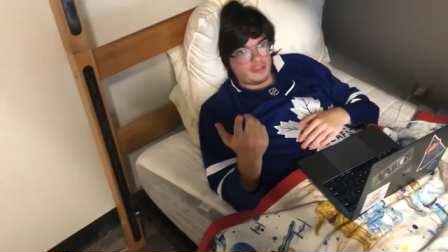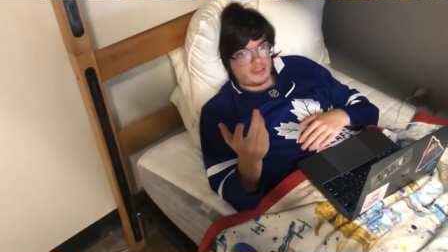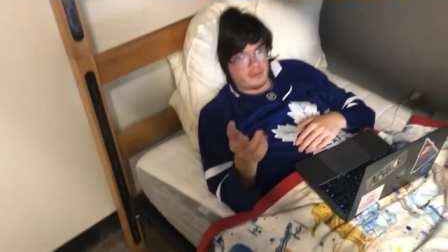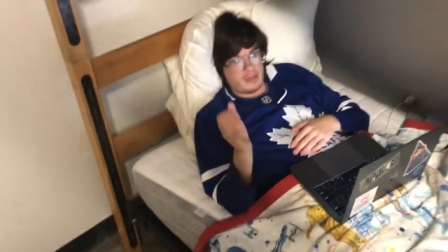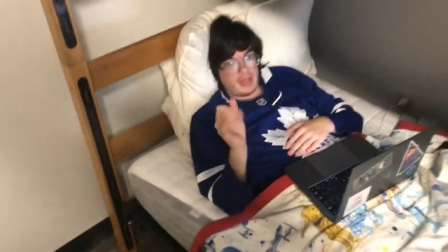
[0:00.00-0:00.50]

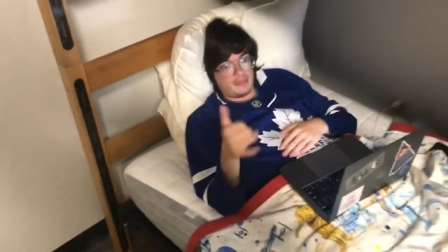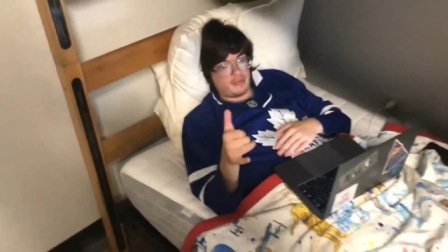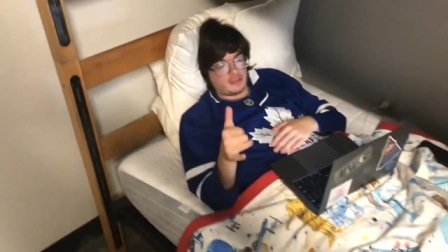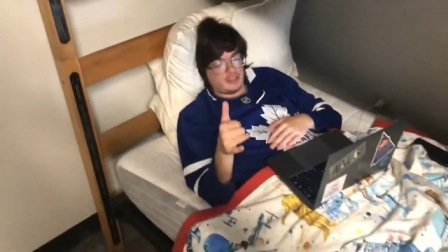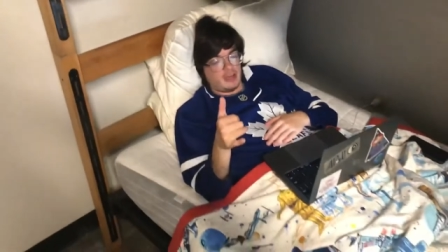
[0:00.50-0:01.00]
so I got
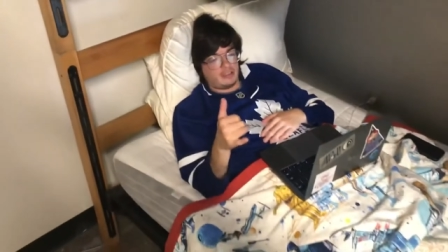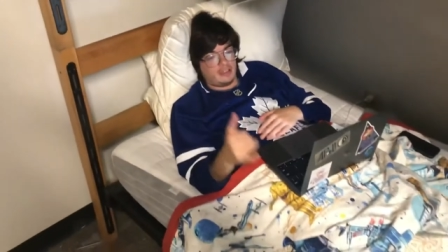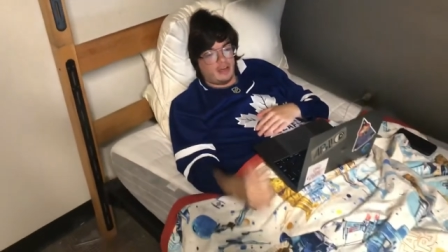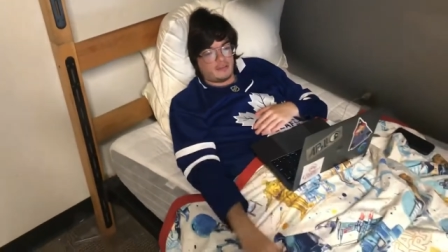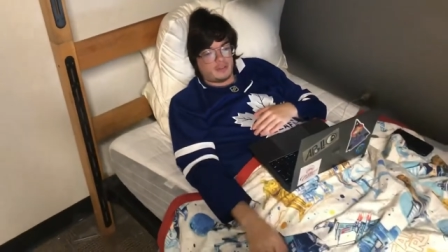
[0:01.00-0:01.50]
those knocked
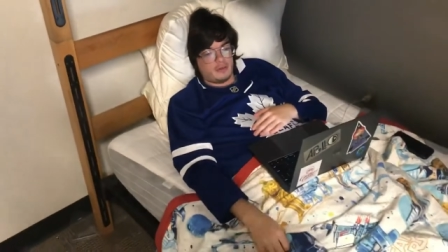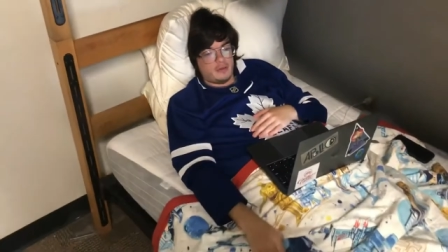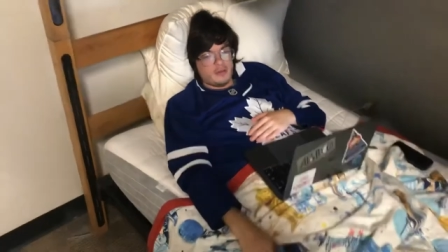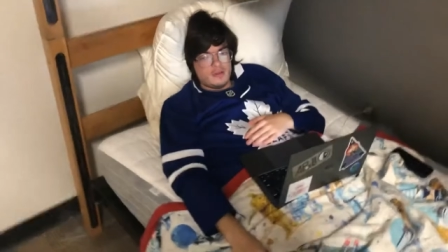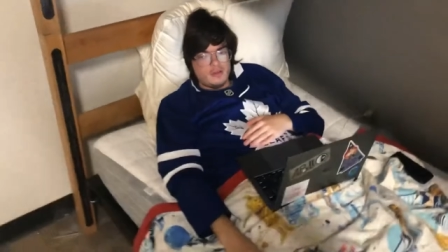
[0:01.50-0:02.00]
off. So
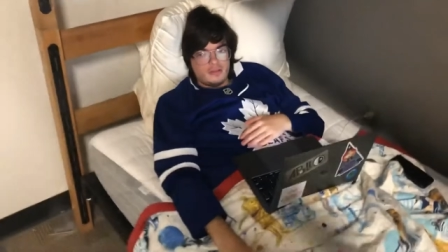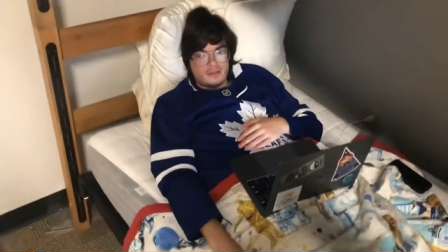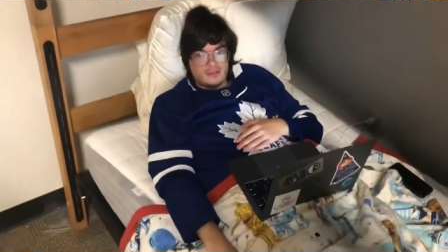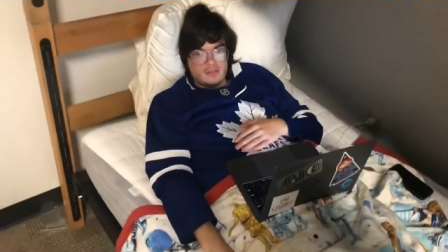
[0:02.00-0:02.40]
quack quack